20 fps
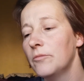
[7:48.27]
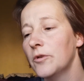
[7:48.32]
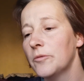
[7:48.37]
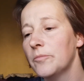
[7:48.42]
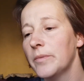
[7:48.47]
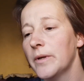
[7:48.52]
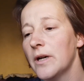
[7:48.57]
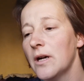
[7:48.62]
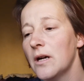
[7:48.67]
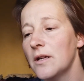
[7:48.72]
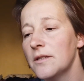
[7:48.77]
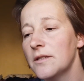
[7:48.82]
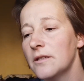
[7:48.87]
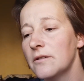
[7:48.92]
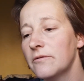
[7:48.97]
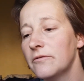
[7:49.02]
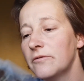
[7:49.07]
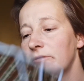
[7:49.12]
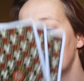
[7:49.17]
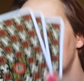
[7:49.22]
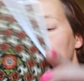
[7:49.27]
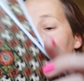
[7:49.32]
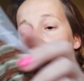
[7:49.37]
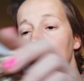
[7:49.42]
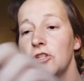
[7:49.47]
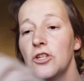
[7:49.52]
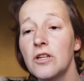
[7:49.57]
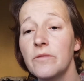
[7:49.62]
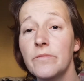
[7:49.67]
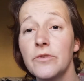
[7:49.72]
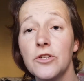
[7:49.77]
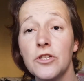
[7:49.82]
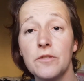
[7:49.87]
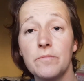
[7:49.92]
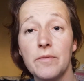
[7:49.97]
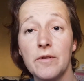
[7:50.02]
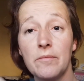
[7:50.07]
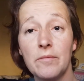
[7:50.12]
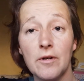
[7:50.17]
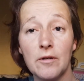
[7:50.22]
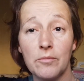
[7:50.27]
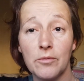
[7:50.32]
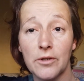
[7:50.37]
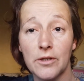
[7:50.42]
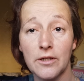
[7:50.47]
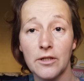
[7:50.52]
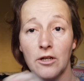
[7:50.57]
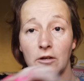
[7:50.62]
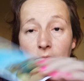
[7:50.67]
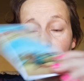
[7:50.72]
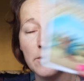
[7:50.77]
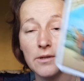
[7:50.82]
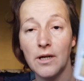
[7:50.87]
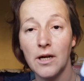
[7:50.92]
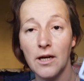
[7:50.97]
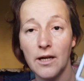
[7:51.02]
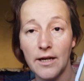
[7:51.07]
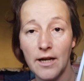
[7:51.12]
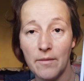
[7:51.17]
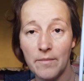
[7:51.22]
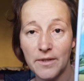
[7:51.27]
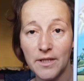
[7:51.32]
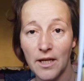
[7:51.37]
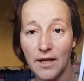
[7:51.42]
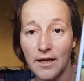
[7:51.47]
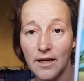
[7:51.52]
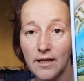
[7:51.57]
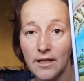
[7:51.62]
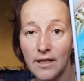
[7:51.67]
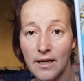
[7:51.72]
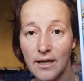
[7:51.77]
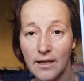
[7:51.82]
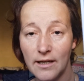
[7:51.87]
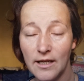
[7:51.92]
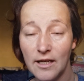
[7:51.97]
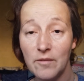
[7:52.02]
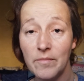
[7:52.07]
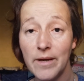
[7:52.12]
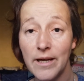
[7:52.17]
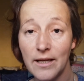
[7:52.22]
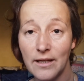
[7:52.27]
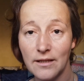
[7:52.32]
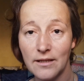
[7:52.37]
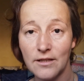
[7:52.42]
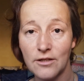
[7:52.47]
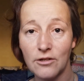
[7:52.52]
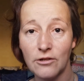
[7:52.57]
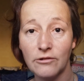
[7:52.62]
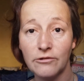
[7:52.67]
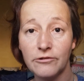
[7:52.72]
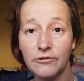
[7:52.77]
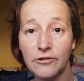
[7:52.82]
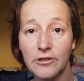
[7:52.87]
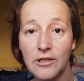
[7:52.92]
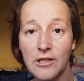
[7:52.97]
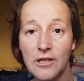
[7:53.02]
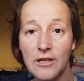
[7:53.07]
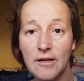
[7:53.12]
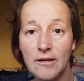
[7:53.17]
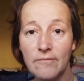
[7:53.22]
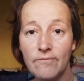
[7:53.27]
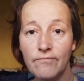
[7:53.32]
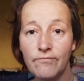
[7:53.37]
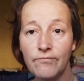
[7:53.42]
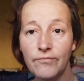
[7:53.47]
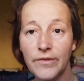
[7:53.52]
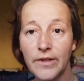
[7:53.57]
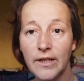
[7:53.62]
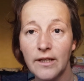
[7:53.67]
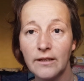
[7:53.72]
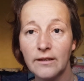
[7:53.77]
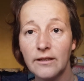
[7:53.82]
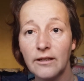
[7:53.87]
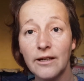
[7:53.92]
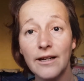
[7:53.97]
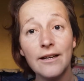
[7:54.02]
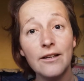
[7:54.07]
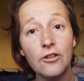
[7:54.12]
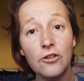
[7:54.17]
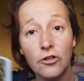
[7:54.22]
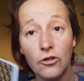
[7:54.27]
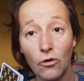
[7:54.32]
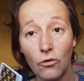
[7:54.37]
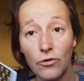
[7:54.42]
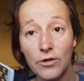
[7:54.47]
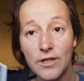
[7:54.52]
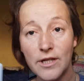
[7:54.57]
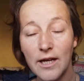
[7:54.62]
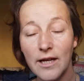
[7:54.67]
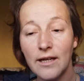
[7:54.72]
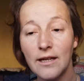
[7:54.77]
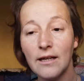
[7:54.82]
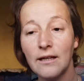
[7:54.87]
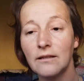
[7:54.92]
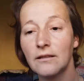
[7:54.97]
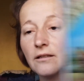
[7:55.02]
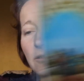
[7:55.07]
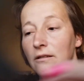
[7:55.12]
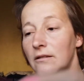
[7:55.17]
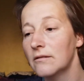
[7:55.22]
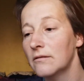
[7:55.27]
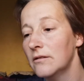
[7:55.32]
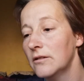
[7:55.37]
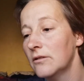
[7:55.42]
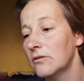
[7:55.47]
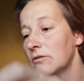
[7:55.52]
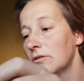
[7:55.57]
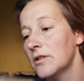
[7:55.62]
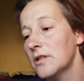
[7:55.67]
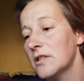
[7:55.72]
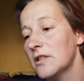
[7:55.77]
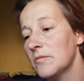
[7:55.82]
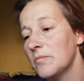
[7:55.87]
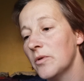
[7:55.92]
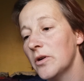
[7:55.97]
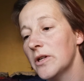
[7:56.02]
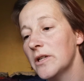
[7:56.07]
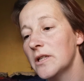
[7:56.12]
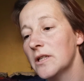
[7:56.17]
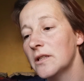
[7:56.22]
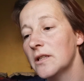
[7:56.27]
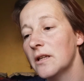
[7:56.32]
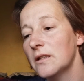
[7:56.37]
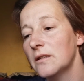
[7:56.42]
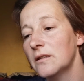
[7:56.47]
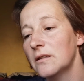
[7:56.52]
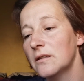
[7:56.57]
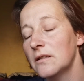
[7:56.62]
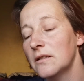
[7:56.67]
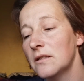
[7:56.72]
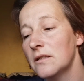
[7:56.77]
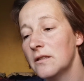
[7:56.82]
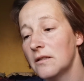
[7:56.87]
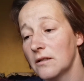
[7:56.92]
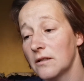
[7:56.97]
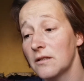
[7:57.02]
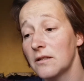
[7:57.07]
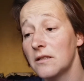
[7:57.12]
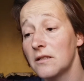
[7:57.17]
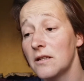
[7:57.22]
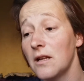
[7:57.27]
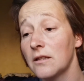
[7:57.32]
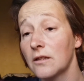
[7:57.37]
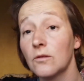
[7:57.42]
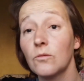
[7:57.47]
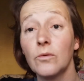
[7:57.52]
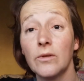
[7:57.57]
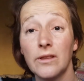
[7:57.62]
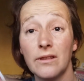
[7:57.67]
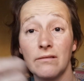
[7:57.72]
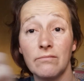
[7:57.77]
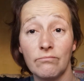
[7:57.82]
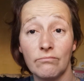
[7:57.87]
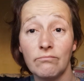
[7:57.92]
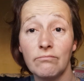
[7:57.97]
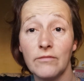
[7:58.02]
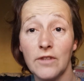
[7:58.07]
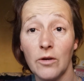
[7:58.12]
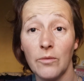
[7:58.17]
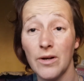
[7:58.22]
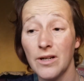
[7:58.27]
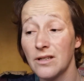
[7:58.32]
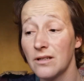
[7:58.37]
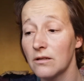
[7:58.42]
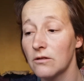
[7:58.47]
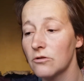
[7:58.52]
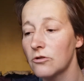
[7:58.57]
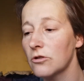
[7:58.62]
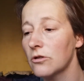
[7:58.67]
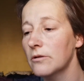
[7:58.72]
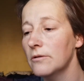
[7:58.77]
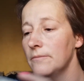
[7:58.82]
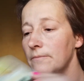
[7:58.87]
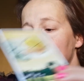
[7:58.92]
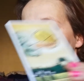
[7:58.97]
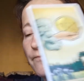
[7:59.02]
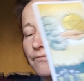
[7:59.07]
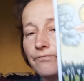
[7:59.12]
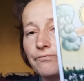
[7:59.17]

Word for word: but because of the dodgy images people are putting up on Amazon and eBay and stuff, they're getting your deck and they're you know disappointed that because it's not the one they wanted. You know.